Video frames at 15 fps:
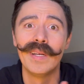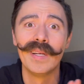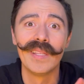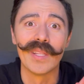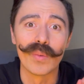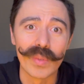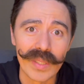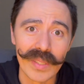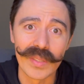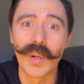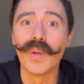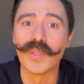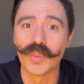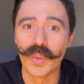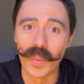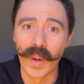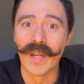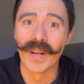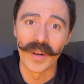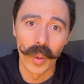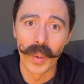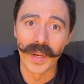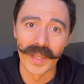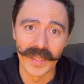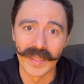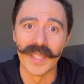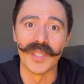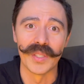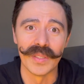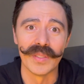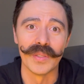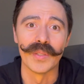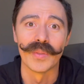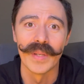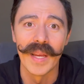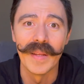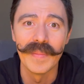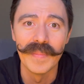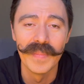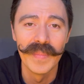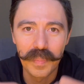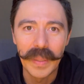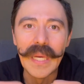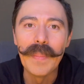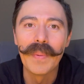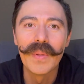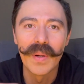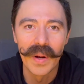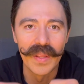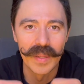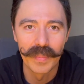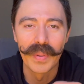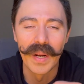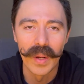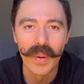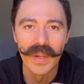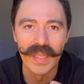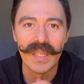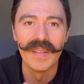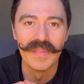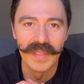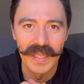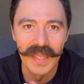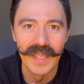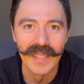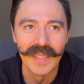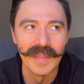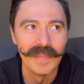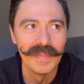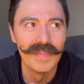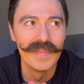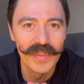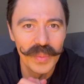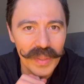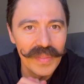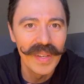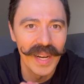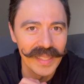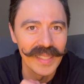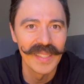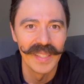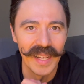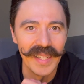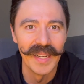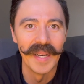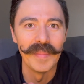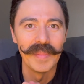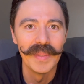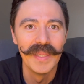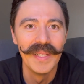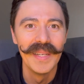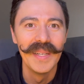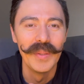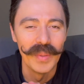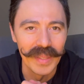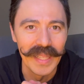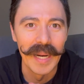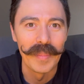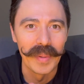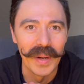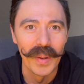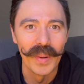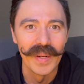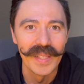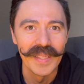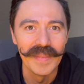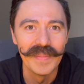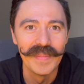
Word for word: the results we want our organization to create. People are the priority of the kingdom. We've got to line up with that priority.